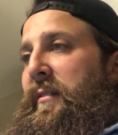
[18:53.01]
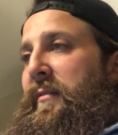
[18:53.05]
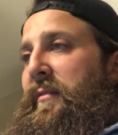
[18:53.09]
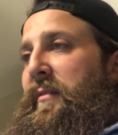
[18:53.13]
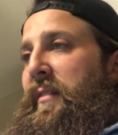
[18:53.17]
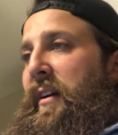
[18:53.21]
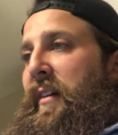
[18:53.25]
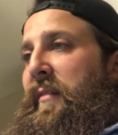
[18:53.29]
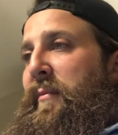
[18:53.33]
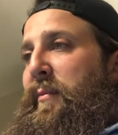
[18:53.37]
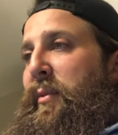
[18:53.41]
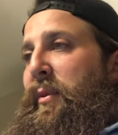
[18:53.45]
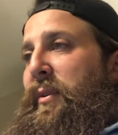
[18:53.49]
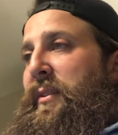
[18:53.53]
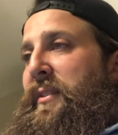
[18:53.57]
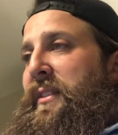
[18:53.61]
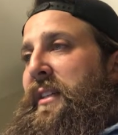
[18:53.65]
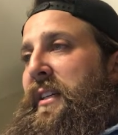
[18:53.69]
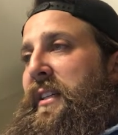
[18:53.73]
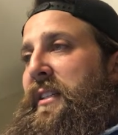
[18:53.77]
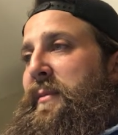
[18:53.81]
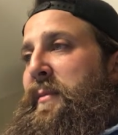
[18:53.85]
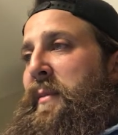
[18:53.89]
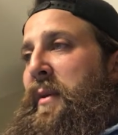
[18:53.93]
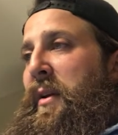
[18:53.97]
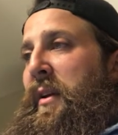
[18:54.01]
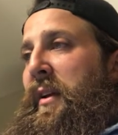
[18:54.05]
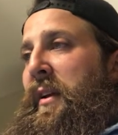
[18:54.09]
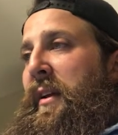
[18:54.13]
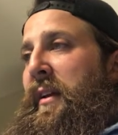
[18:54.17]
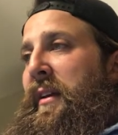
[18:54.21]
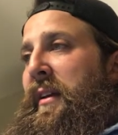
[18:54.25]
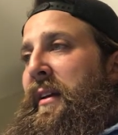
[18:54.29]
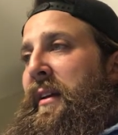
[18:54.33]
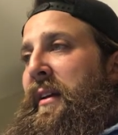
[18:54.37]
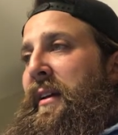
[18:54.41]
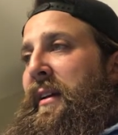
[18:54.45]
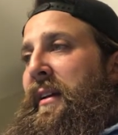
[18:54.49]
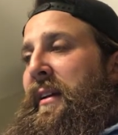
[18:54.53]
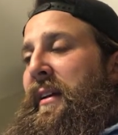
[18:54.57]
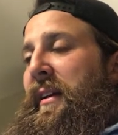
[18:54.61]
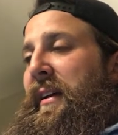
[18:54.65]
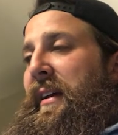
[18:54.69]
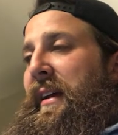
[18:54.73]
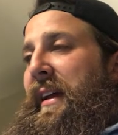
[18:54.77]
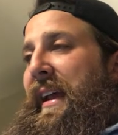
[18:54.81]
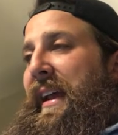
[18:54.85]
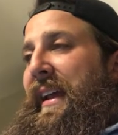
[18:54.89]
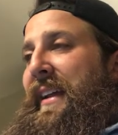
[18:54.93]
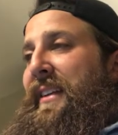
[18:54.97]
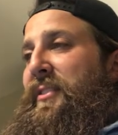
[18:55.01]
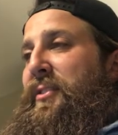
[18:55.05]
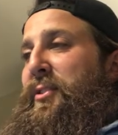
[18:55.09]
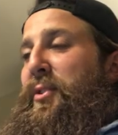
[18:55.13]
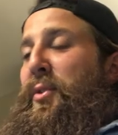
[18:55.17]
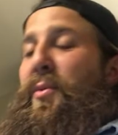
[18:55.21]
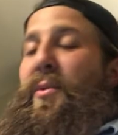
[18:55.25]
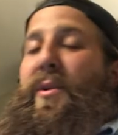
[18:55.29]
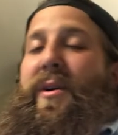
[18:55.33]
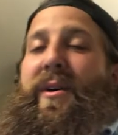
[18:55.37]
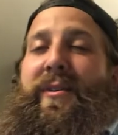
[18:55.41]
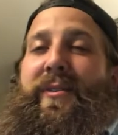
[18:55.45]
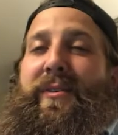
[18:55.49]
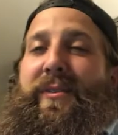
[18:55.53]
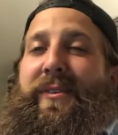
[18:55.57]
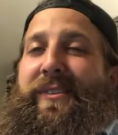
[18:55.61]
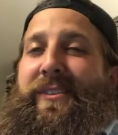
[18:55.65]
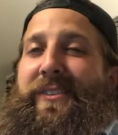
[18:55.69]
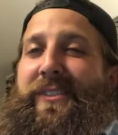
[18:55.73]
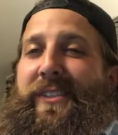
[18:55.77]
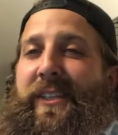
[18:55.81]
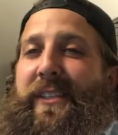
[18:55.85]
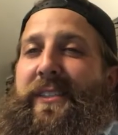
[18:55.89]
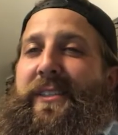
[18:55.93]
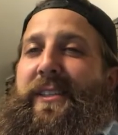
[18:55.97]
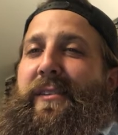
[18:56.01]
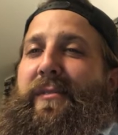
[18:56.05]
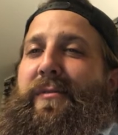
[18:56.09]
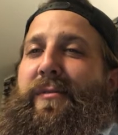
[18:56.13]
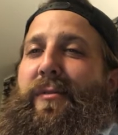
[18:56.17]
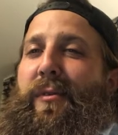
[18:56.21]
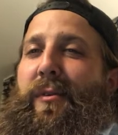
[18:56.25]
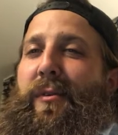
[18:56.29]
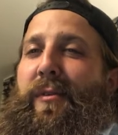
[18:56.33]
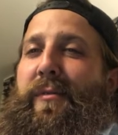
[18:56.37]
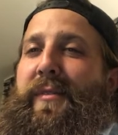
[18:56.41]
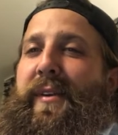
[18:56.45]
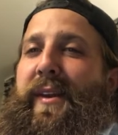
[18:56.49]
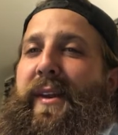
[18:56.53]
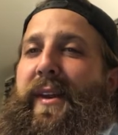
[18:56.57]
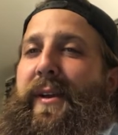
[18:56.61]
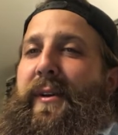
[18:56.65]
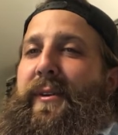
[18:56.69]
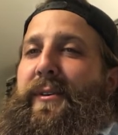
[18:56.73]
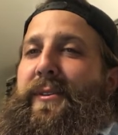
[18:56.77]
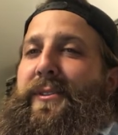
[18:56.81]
5.6 million and 264 videos.